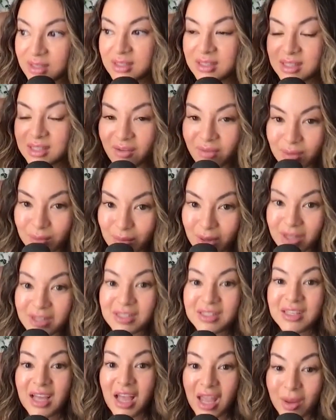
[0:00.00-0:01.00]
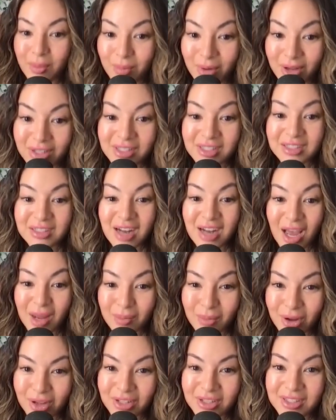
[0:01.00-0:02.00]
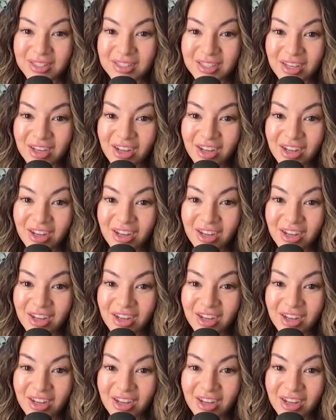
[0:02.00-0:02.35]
7 months, 8 months, 9 months.